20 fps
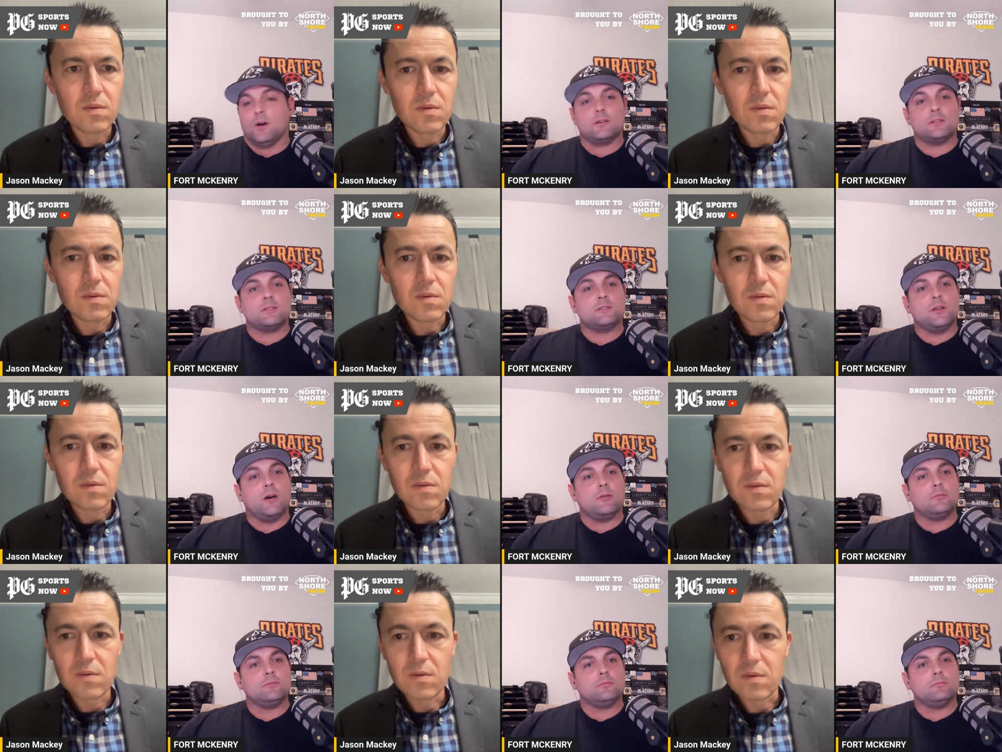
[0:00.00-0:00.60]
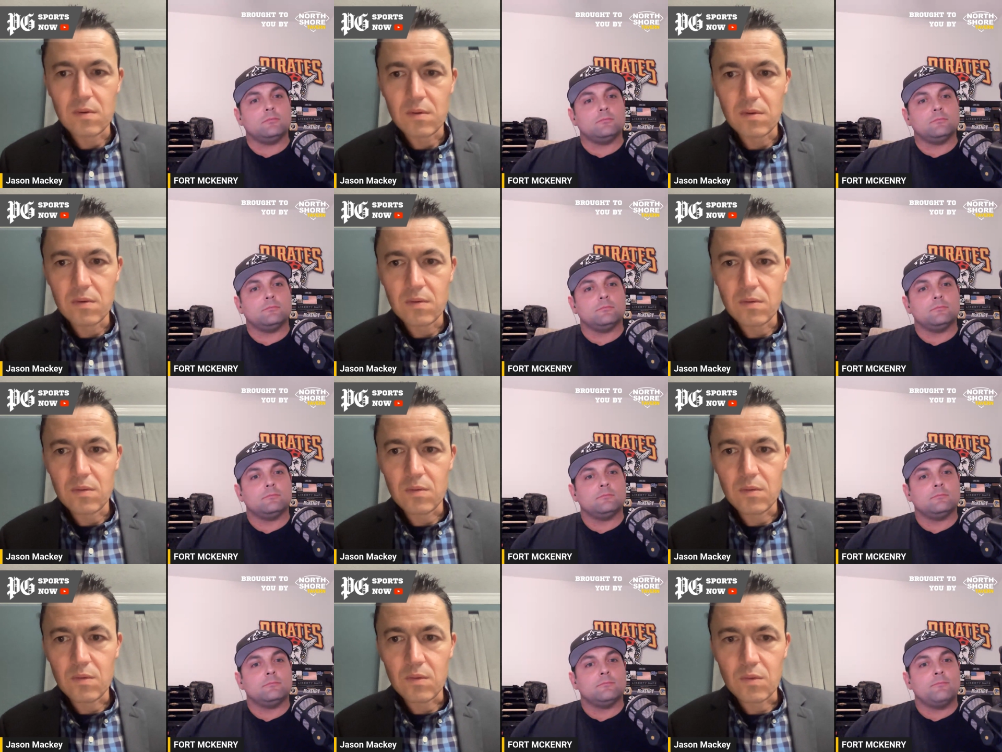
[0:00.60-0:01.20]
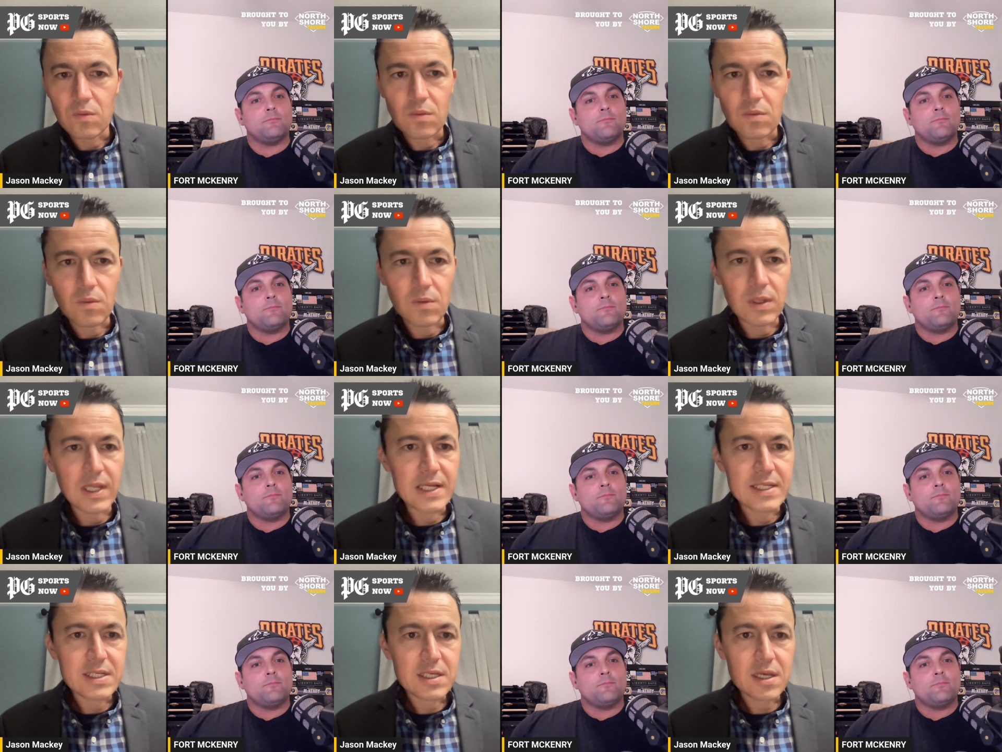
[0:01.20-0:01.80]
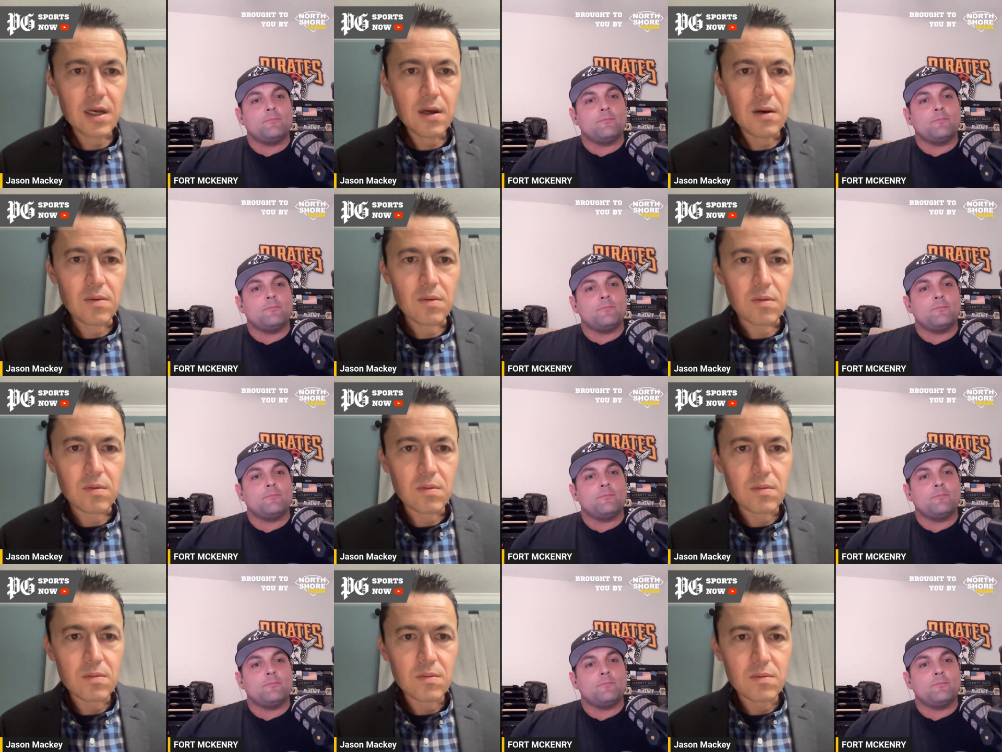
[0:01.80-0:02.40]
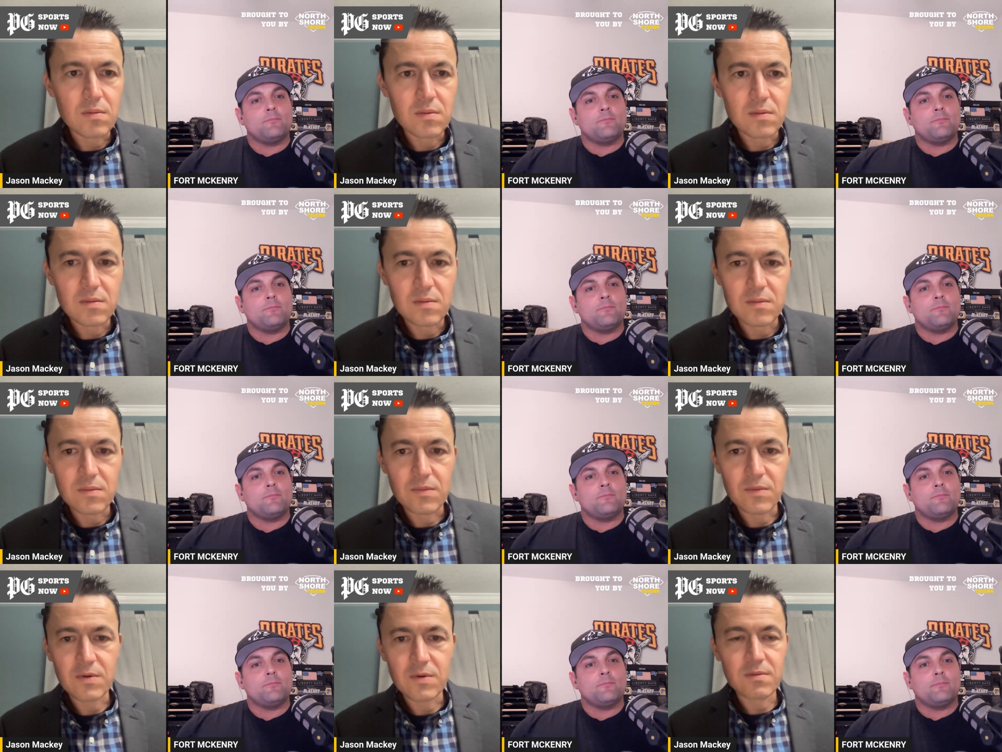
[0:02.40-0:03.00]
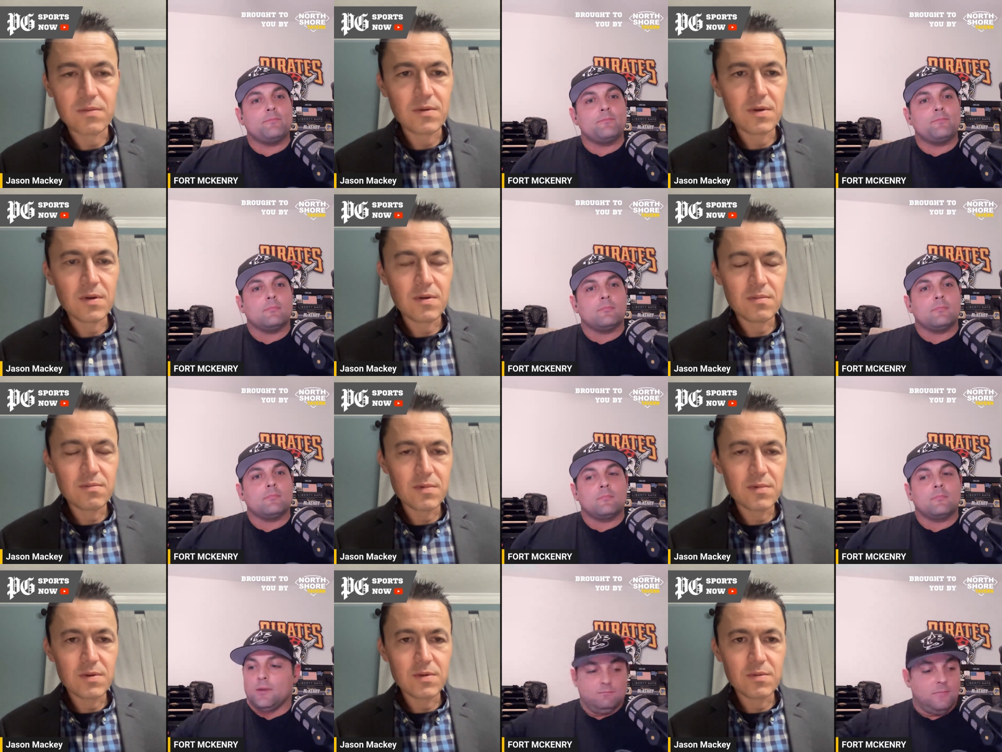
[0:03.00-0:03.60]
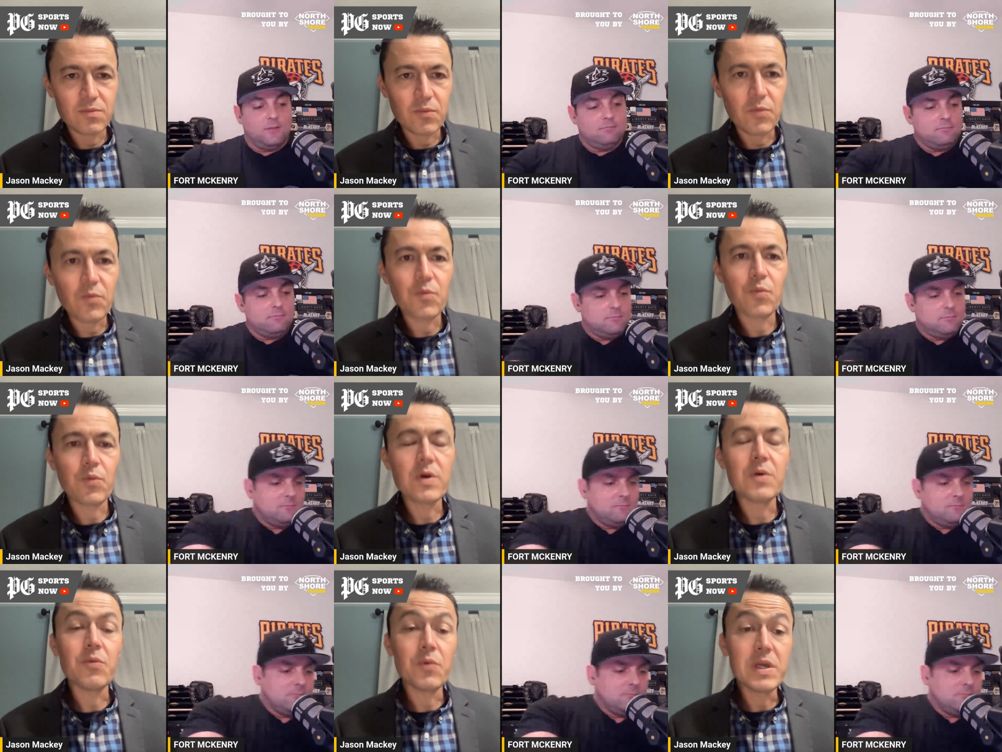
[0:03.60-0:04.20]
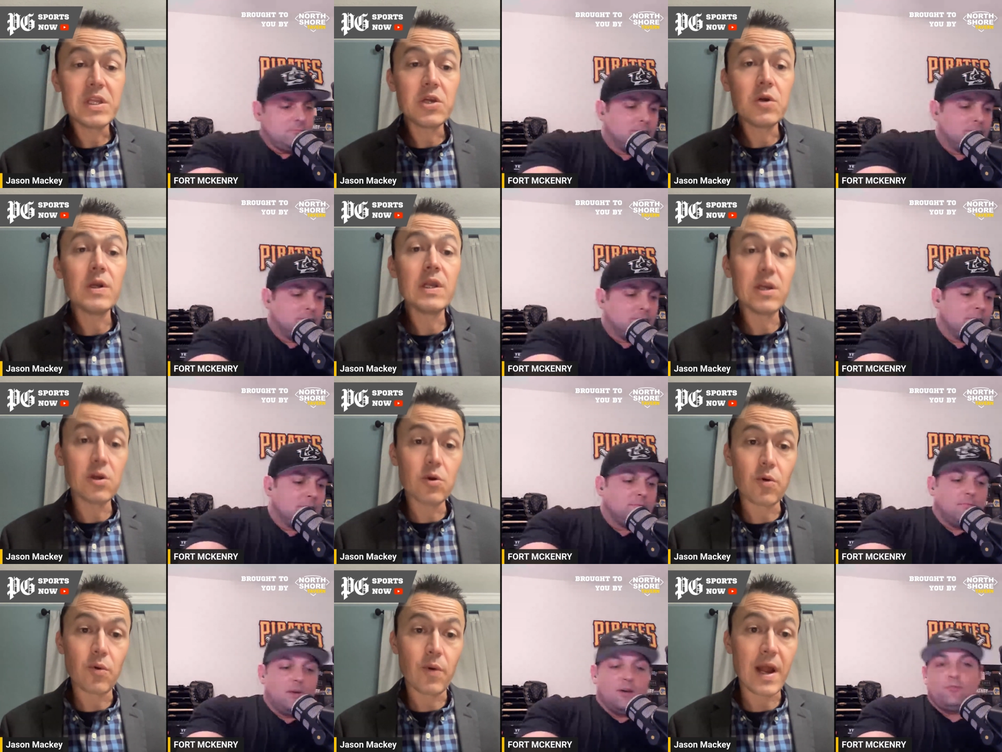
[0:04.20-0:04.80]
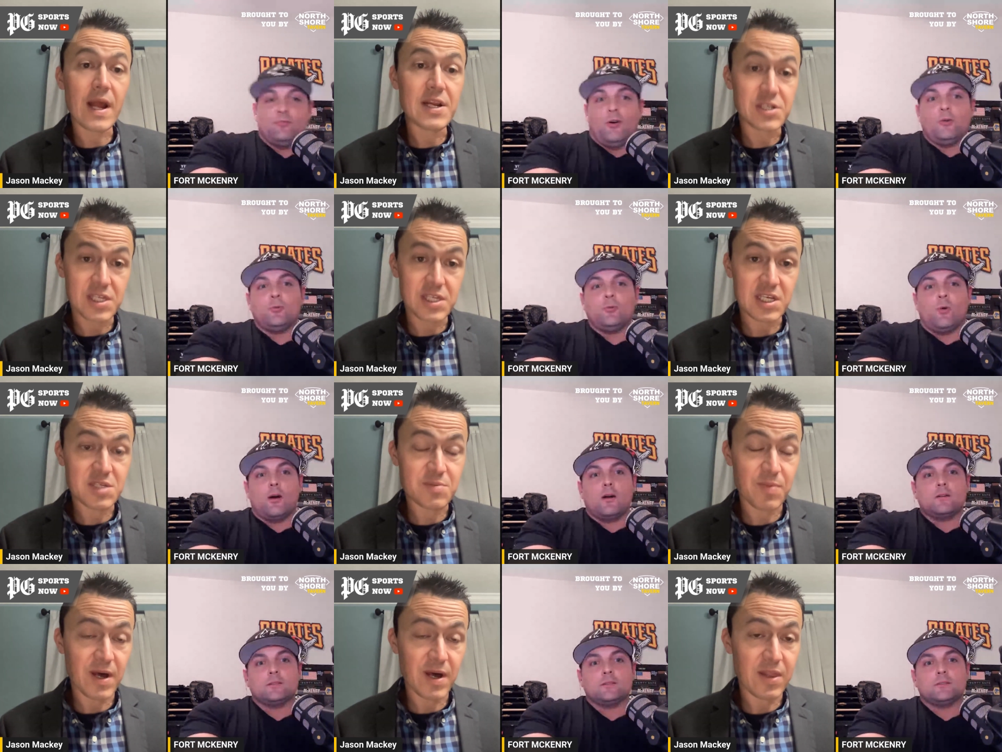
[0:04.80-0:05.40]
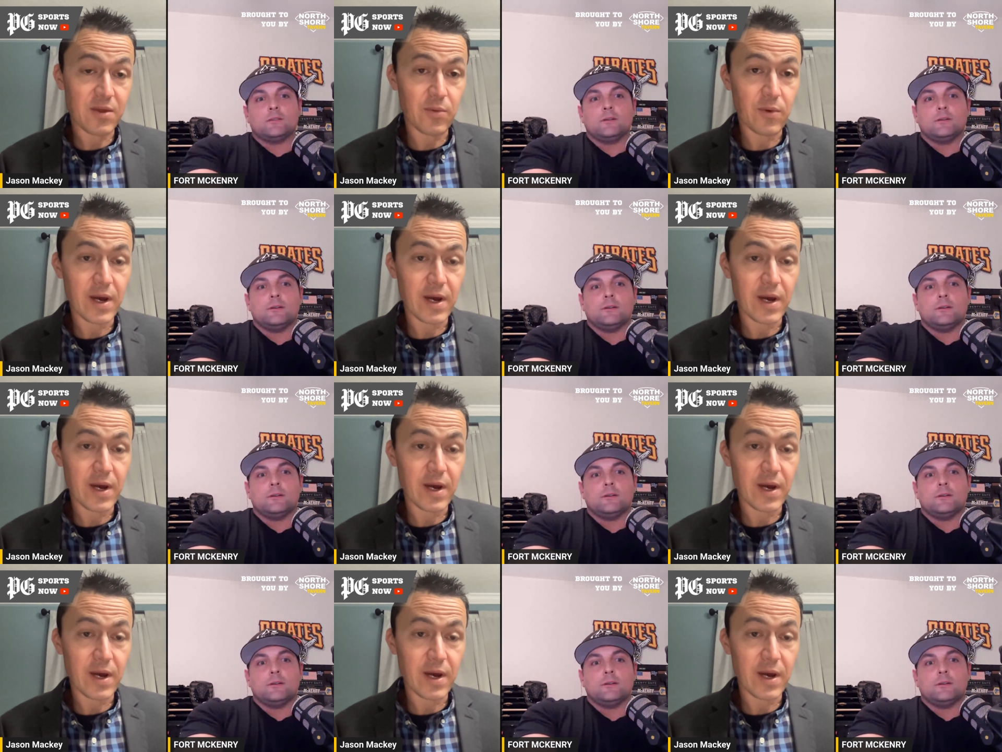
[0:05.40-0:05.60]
Speaker 1: on a stone. Well, let's go. We, yeah, we do need to arrange this, by the